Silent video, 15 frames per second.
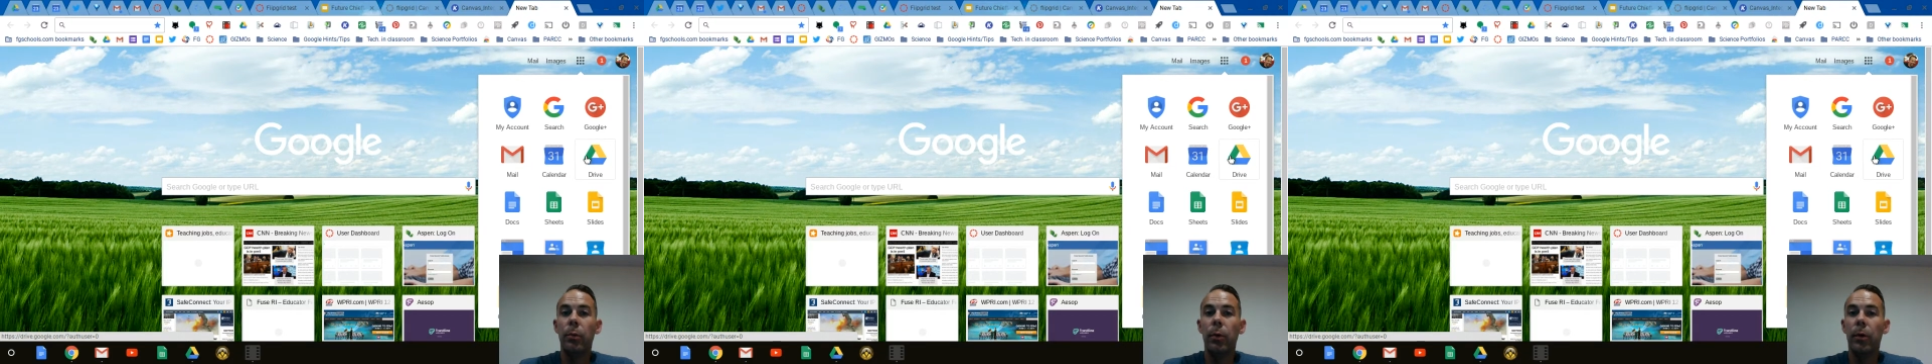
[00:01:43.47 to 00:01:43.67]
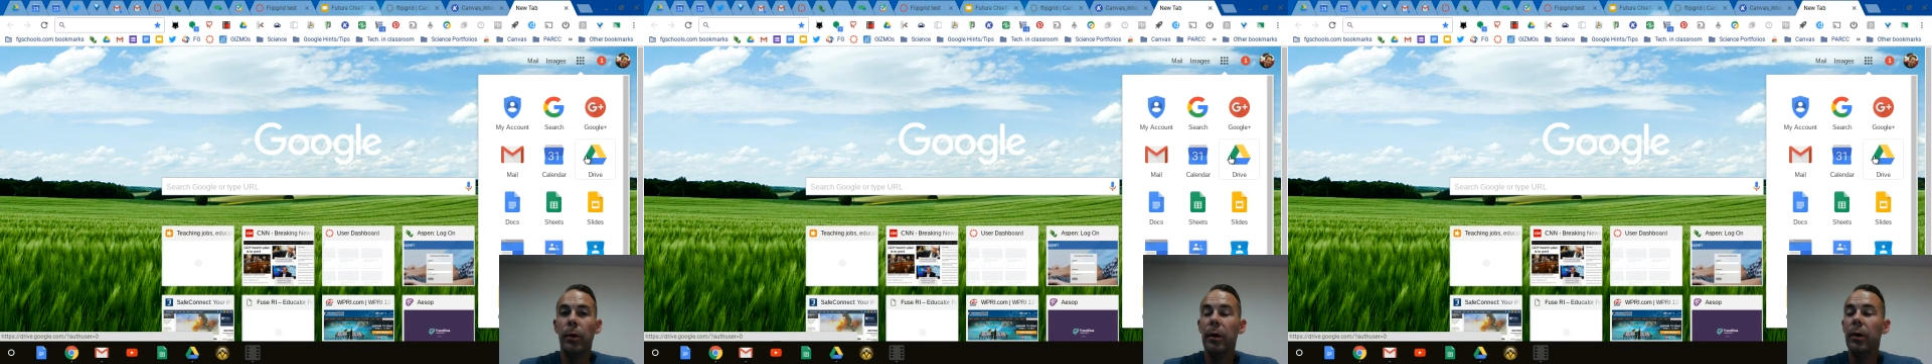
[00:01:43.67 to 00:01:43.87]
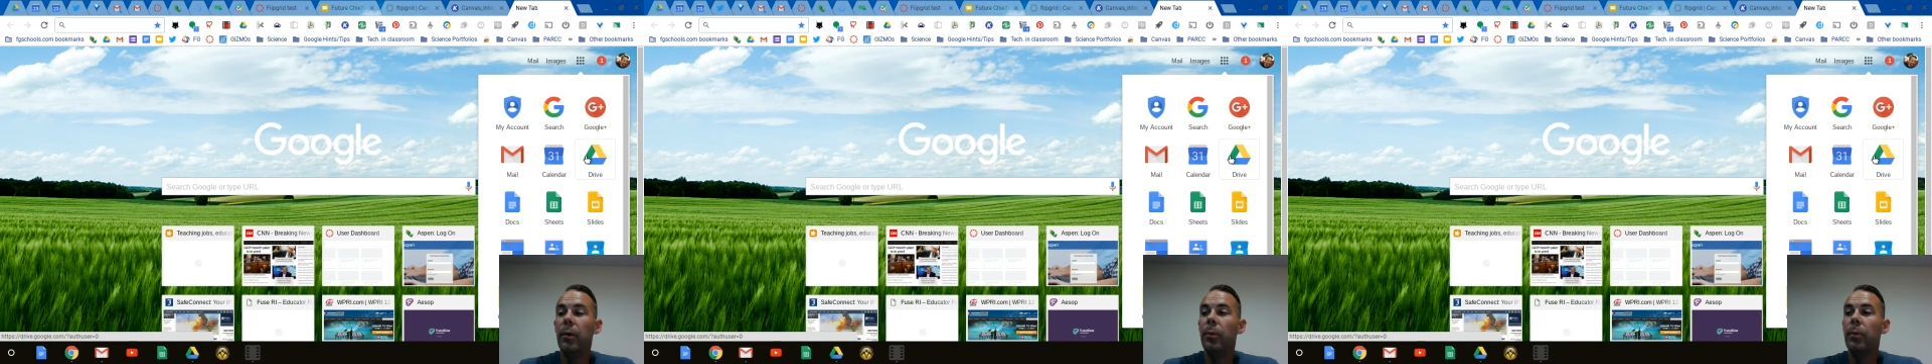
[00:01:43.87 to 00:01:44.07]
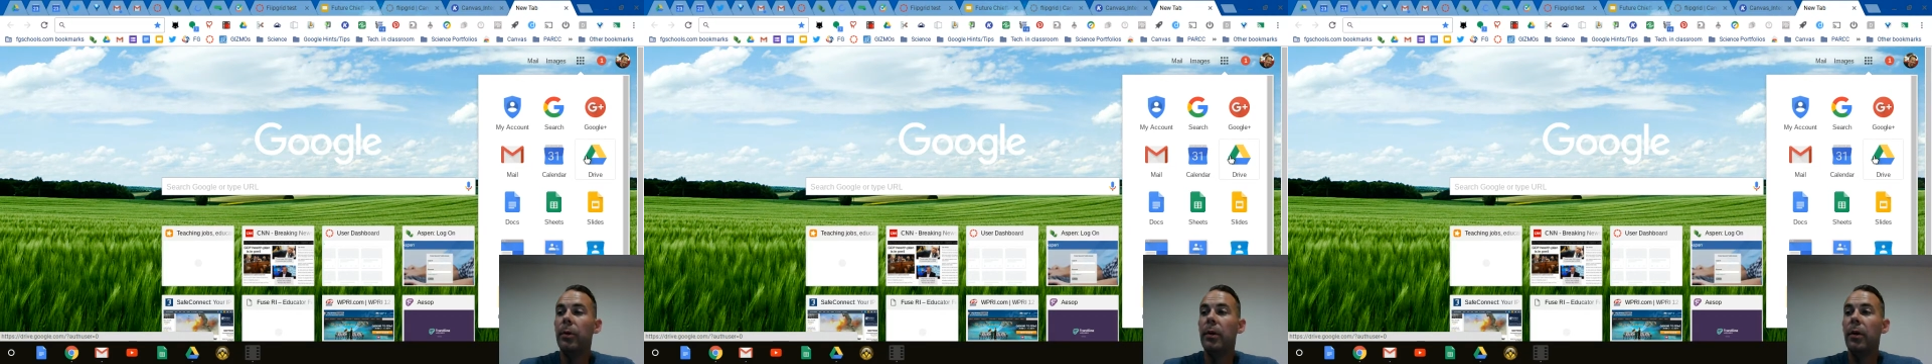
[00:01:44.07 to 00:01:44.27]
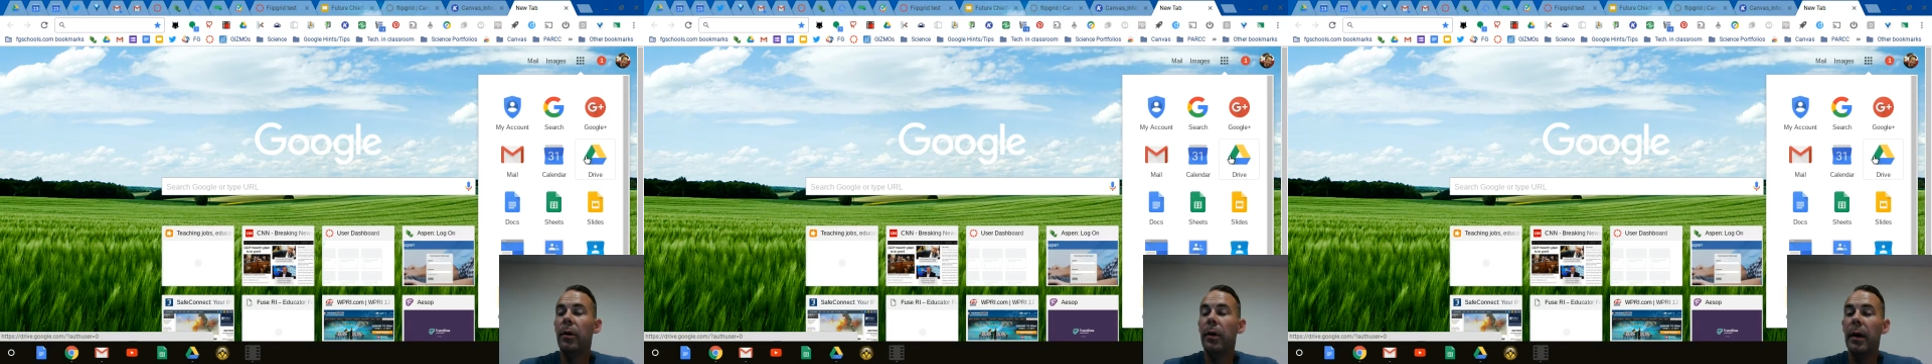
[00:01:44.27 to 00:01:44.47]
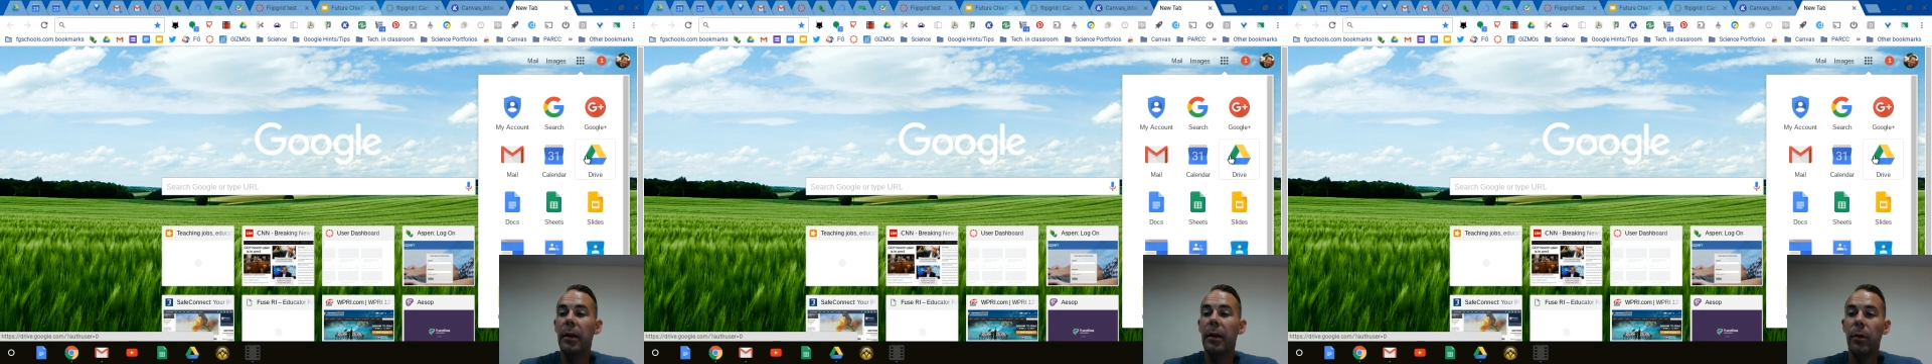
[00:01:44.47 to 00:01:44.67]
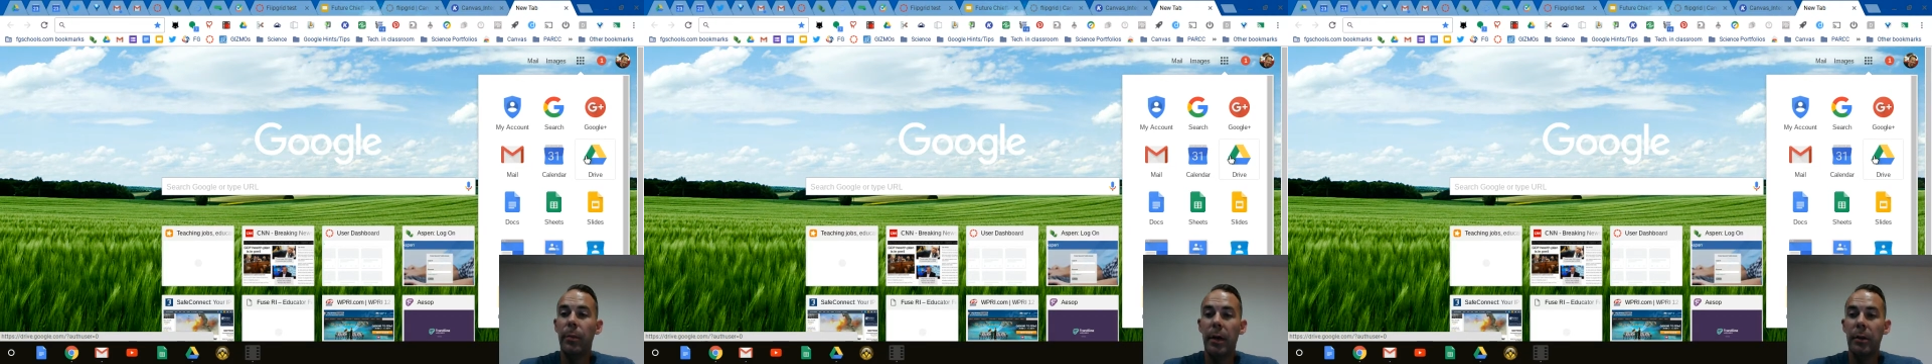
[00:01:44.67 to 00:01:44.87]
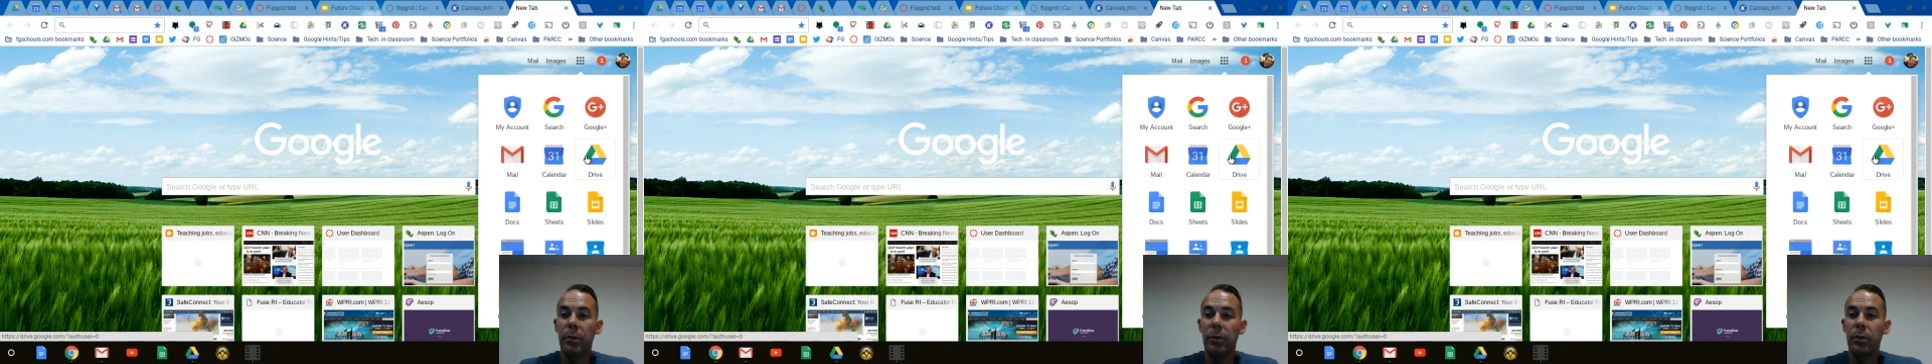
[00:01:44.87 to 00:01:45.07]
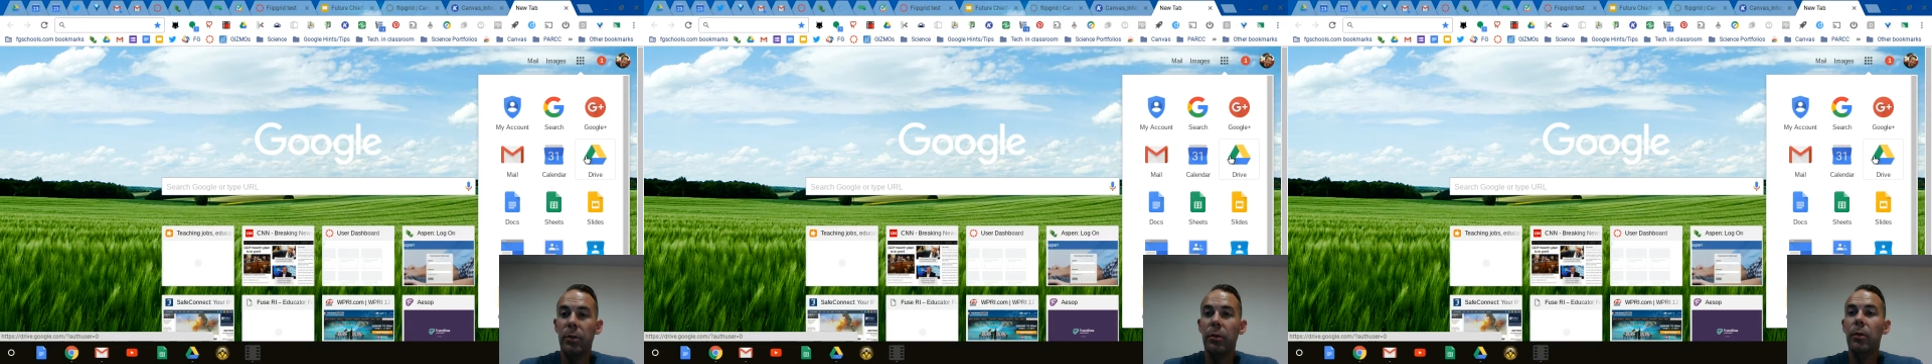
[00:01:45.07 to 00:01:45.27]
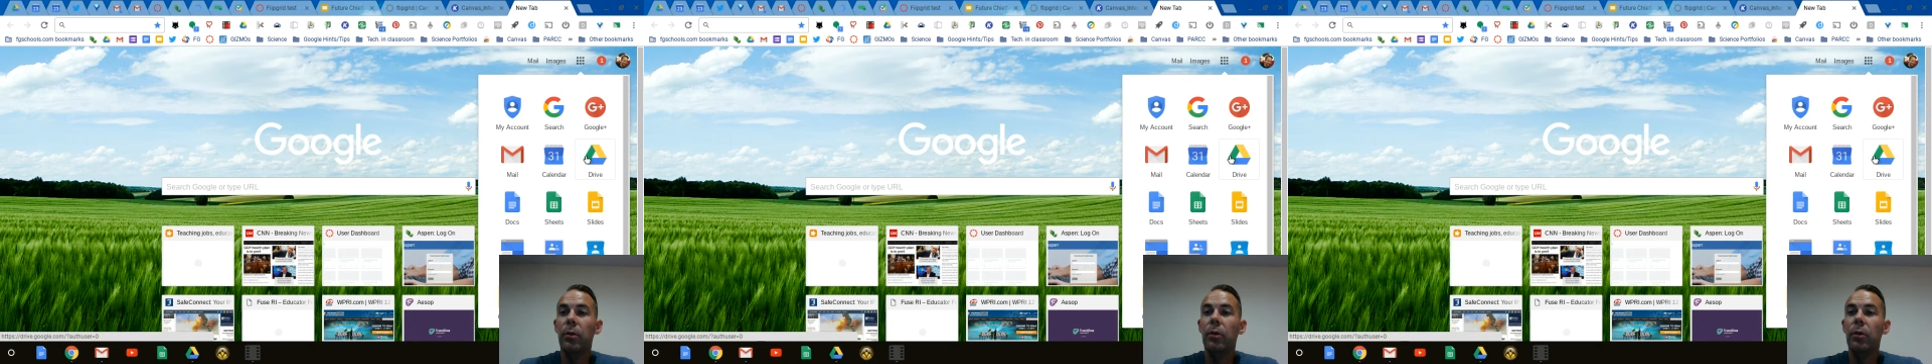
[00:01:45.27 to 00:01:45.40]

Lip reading: work within our LMS